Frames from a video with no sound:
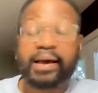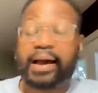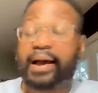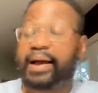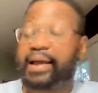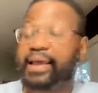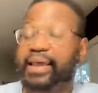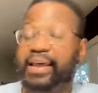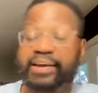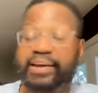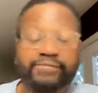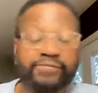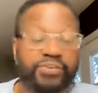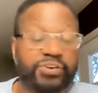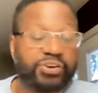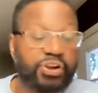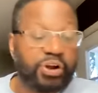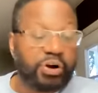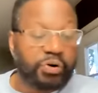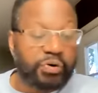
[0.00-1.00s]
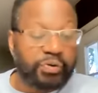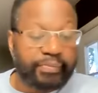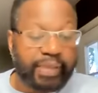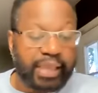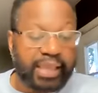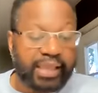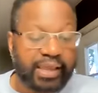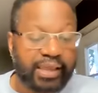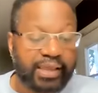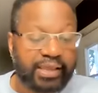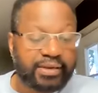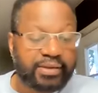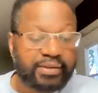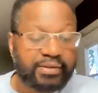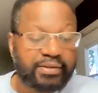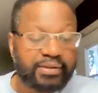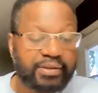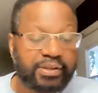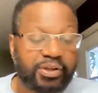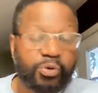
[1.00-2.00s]
I have no man
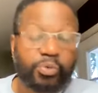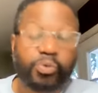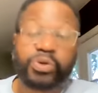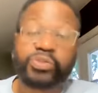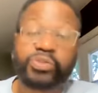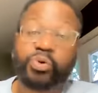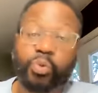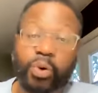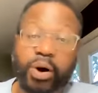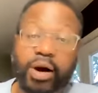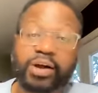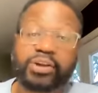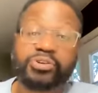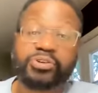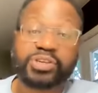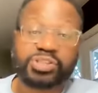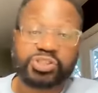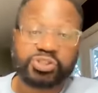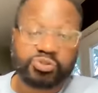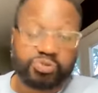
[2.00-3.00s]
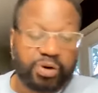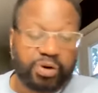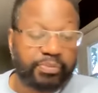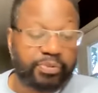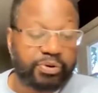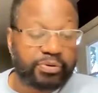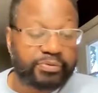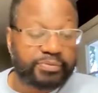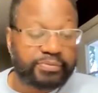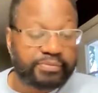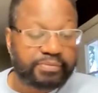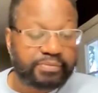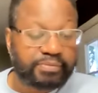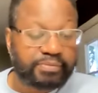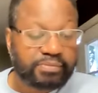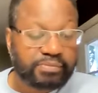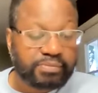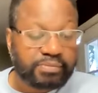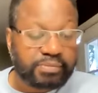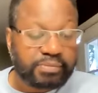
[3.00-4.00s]
when the water is troubled
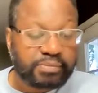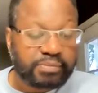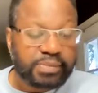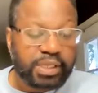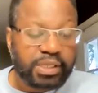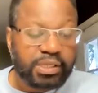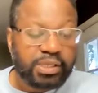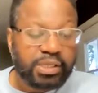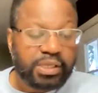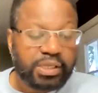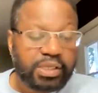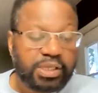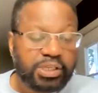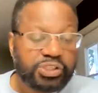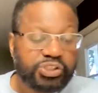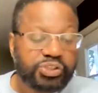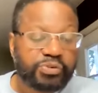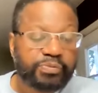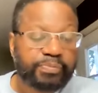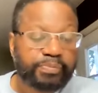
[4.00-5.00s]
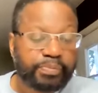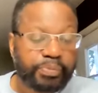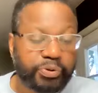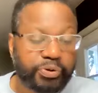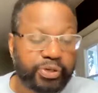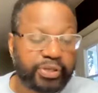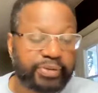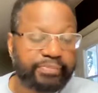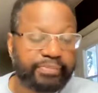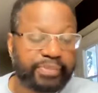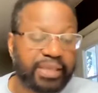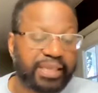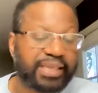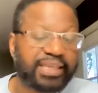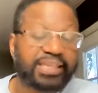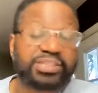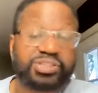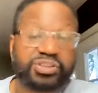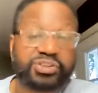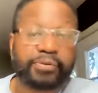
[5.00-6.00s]
to put me
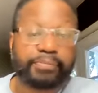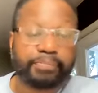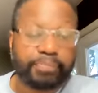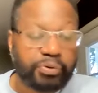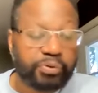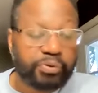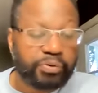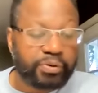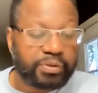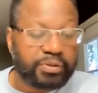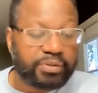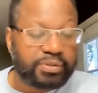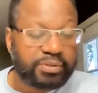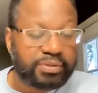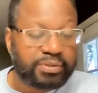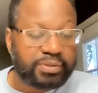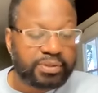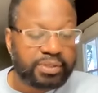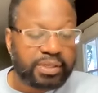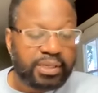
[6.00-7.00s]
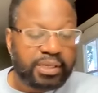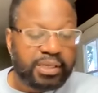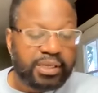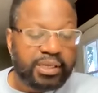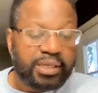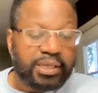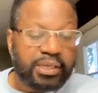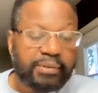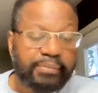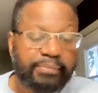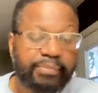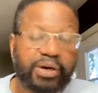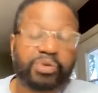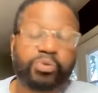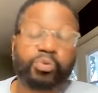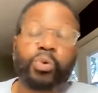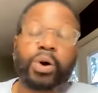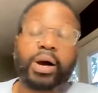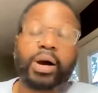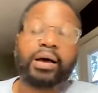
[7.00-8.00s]
into the pool.
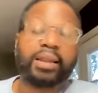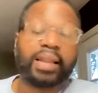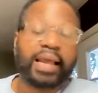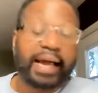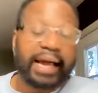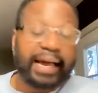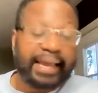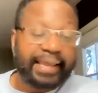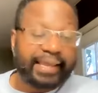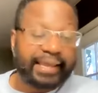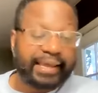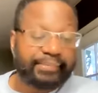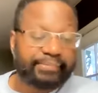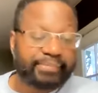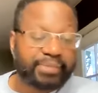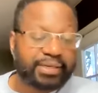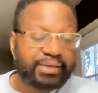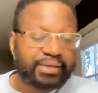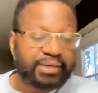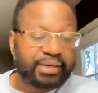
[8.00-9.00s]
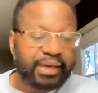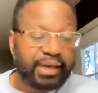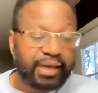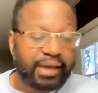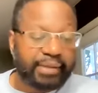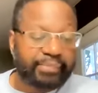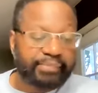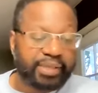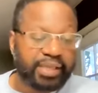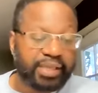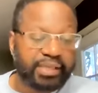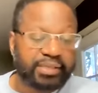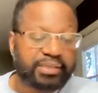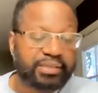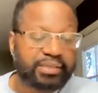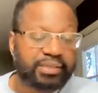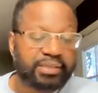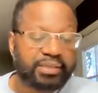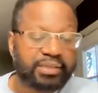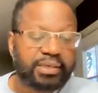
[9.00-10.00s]
But while I am
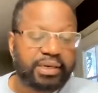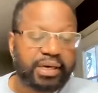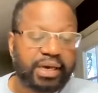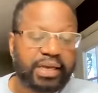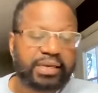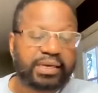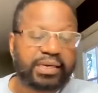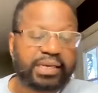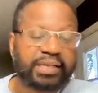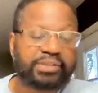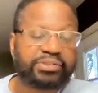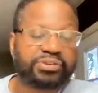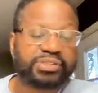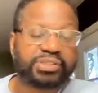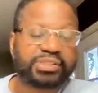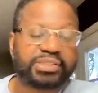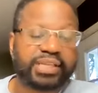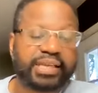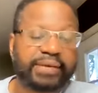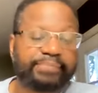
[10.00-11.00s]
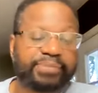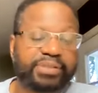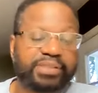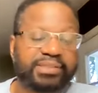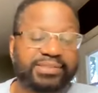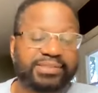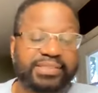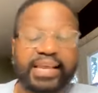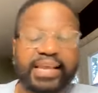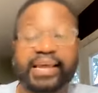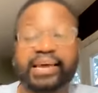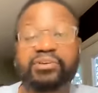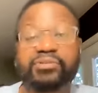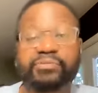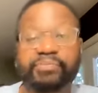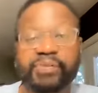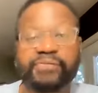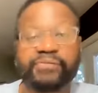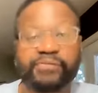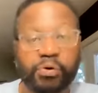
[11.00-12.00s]
coming, another steppeth
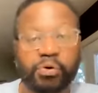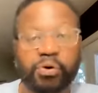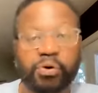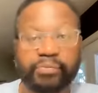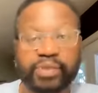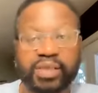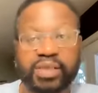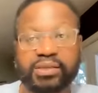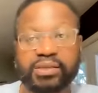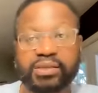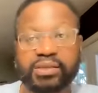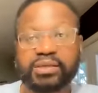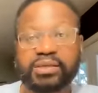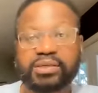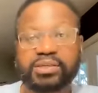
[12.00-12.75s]
down before me.